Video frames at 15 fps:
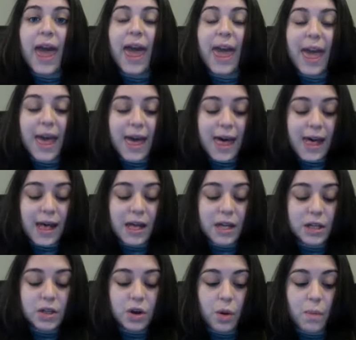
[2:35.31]

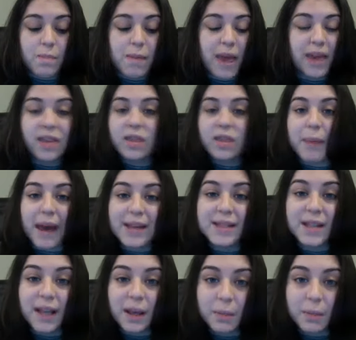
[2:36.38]
and make it the
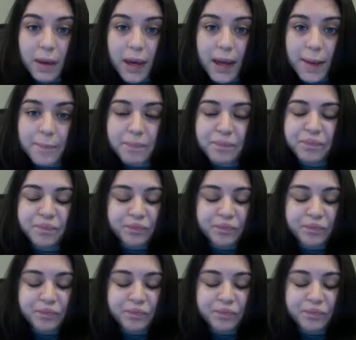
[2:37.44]
best it can be.